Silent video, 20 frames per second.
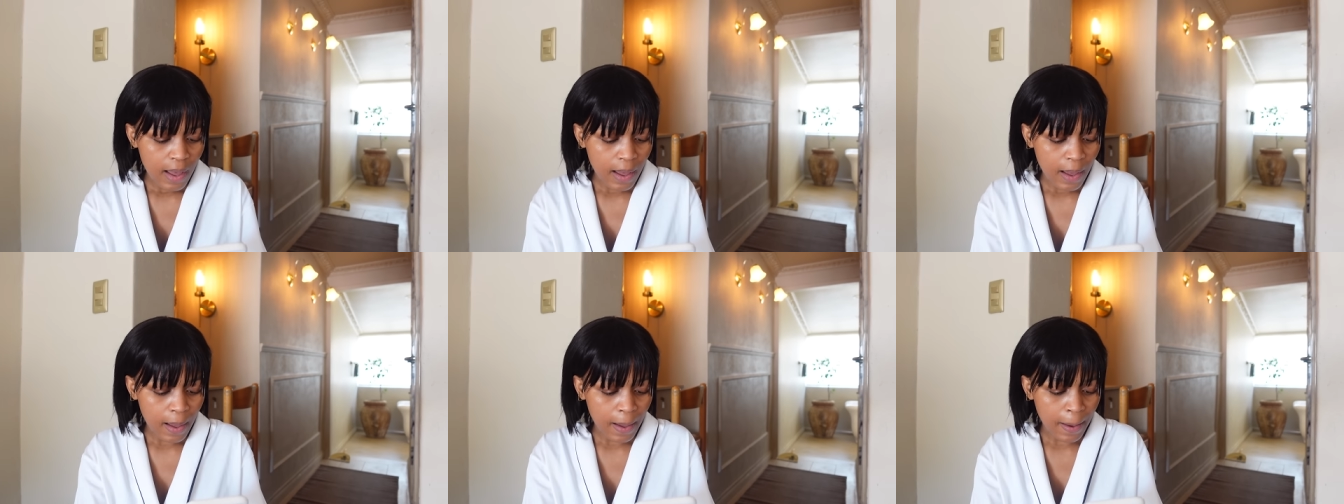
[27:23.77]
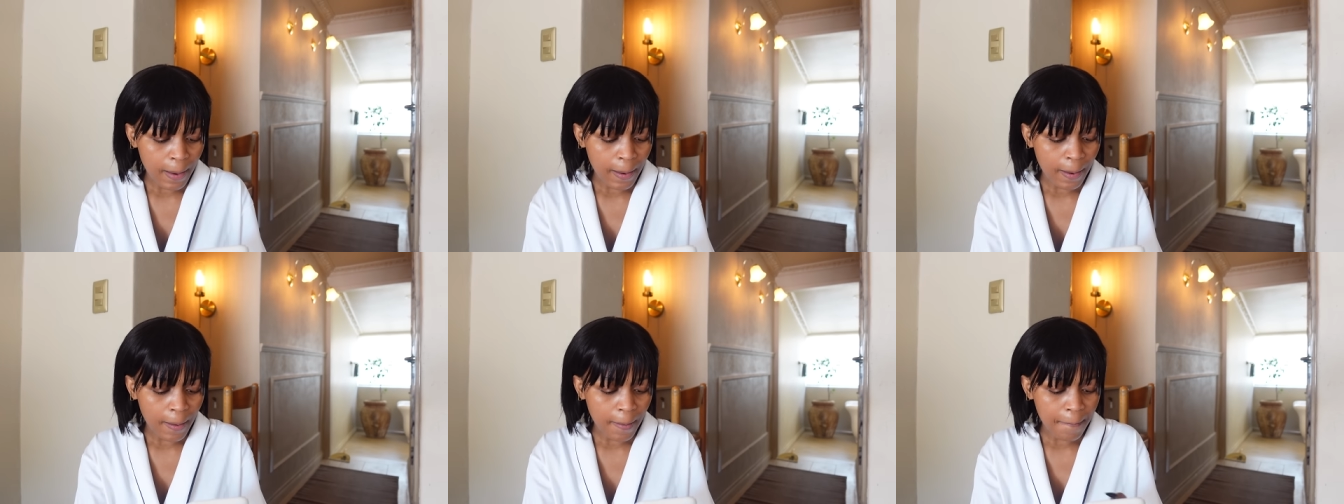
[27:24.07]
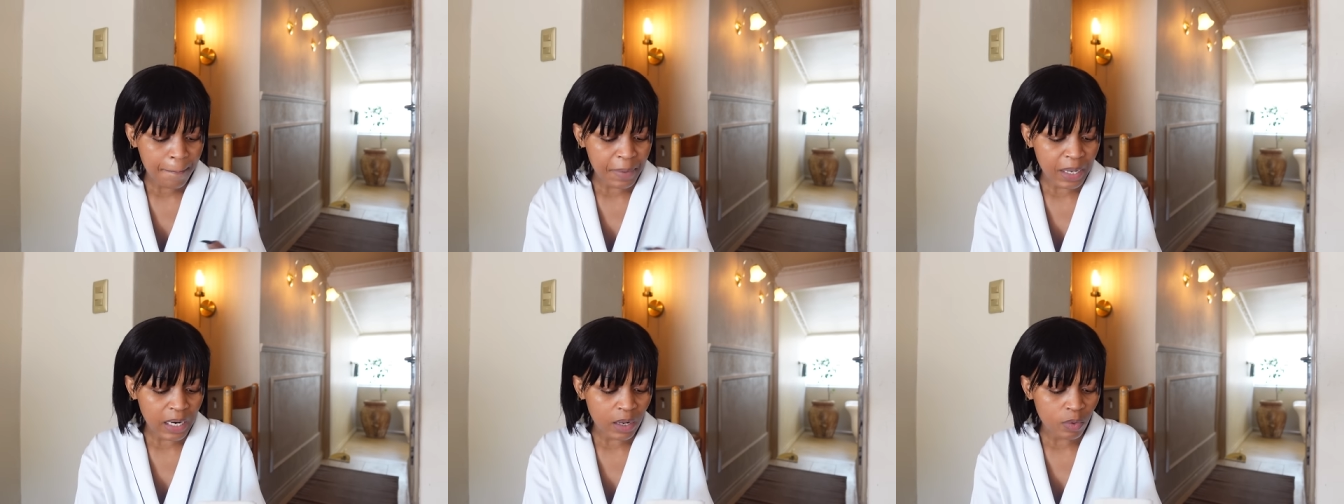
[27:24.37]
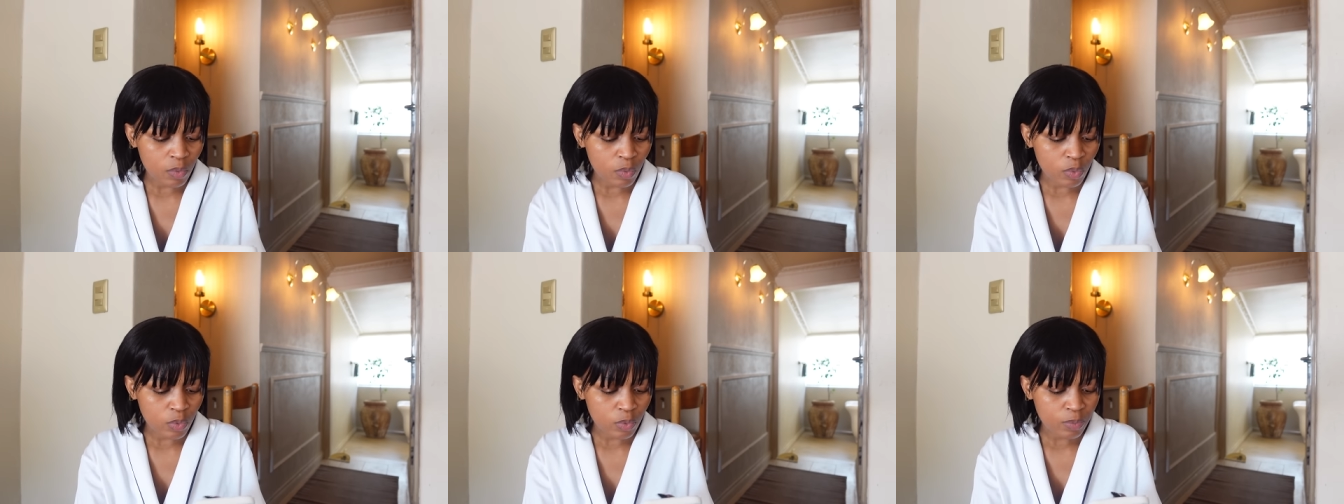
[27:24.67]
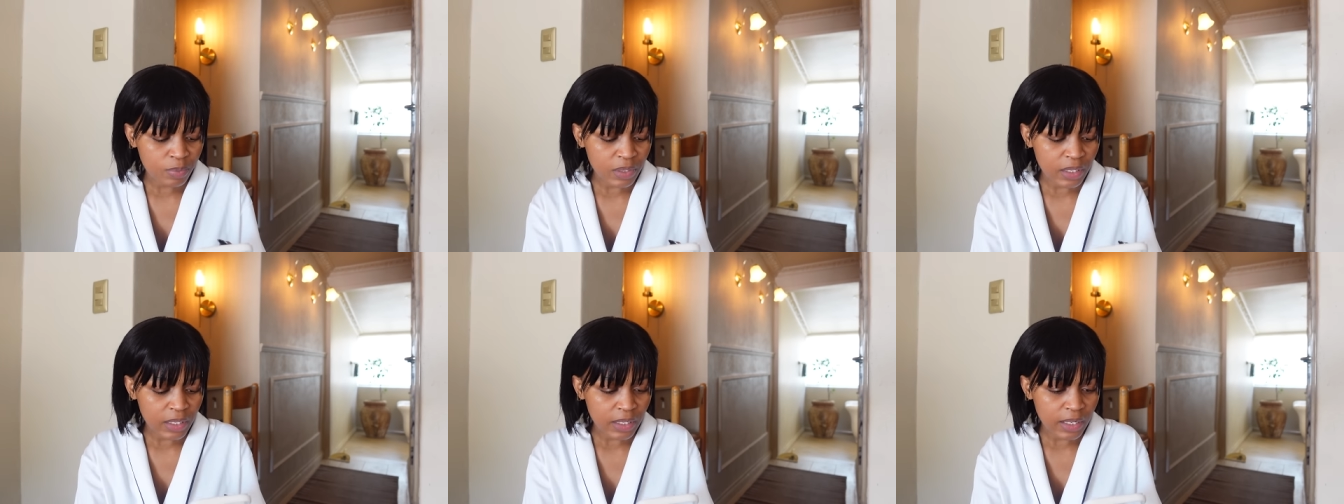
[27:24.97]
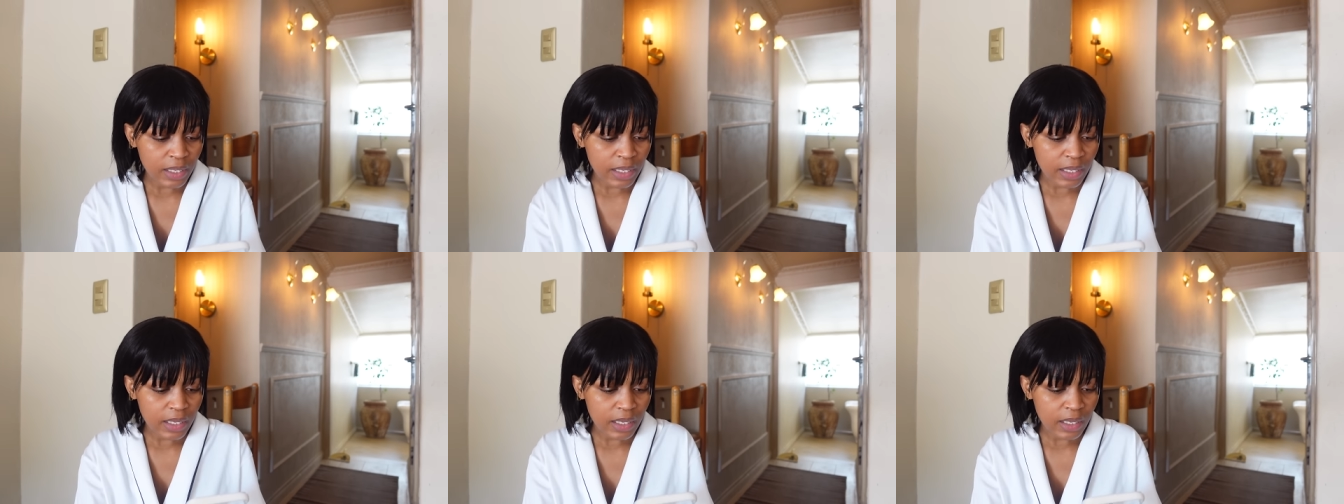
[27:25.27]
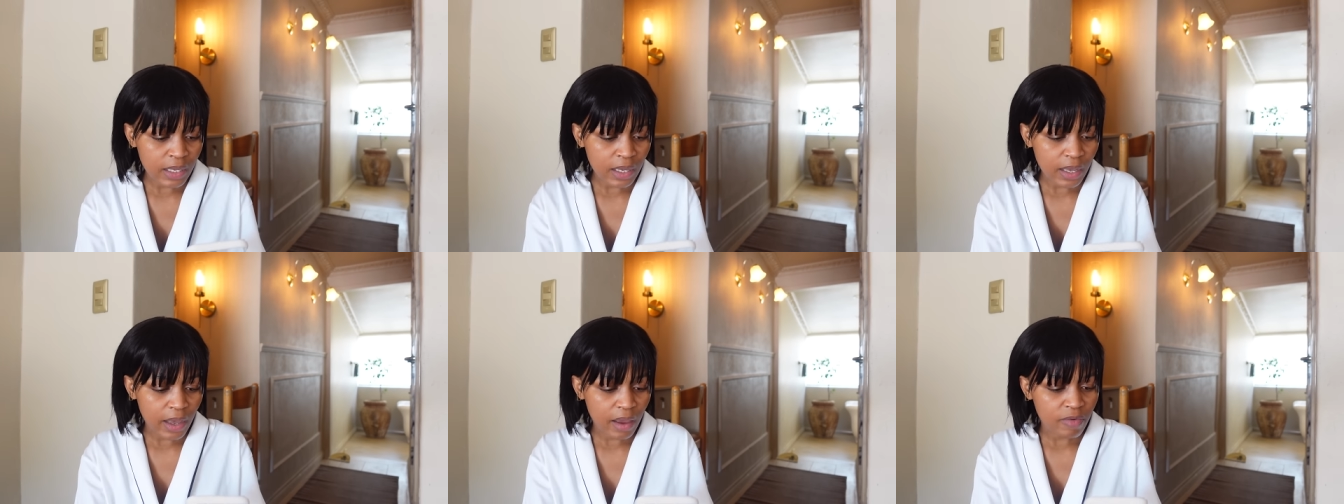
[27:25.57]
uh, but I will be
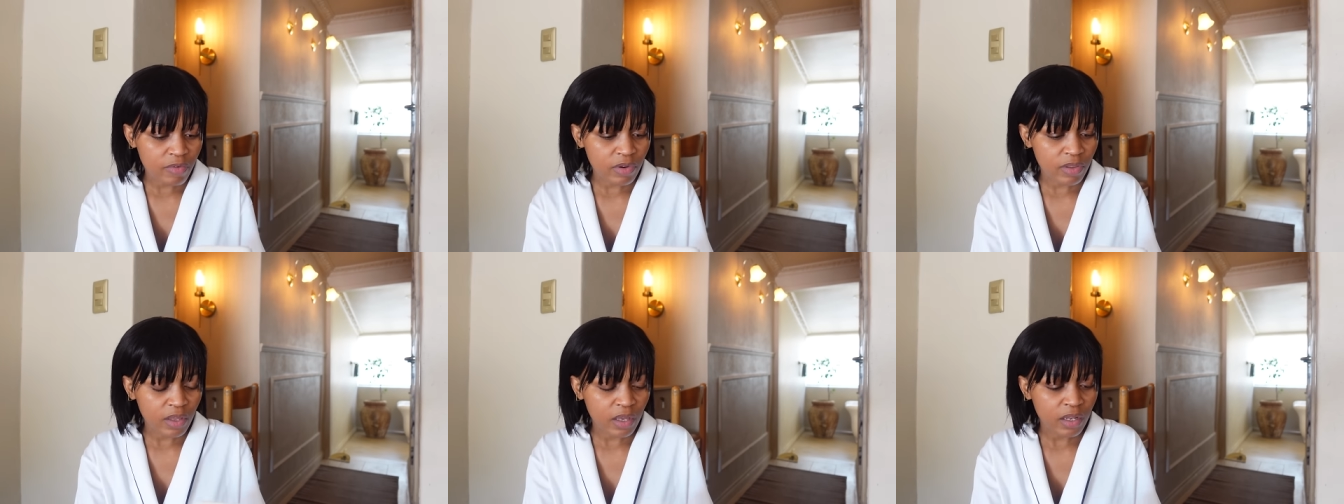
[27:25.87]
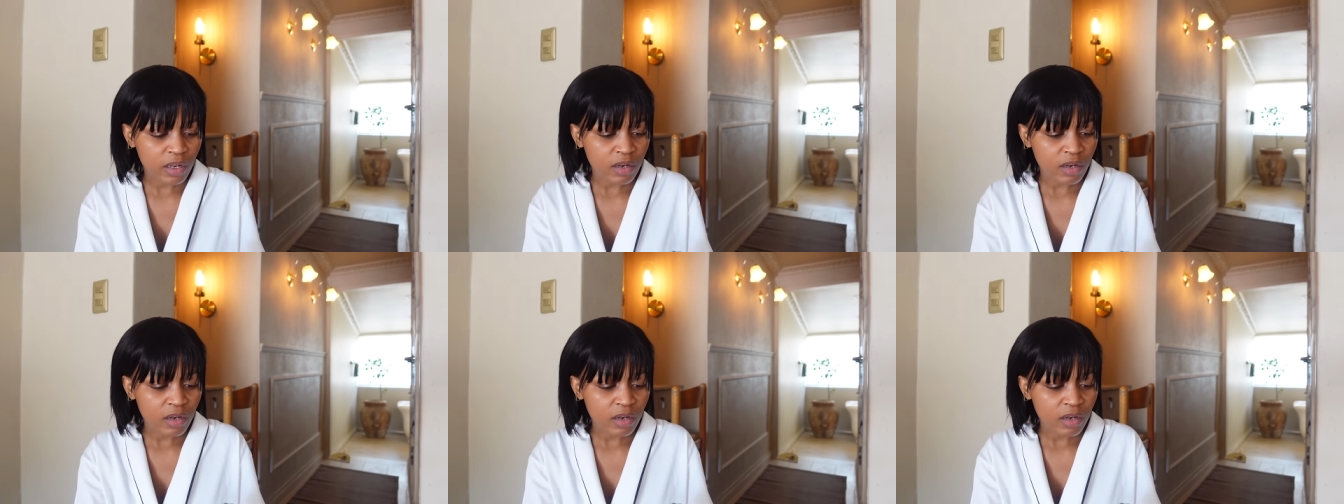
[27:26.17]
linking everything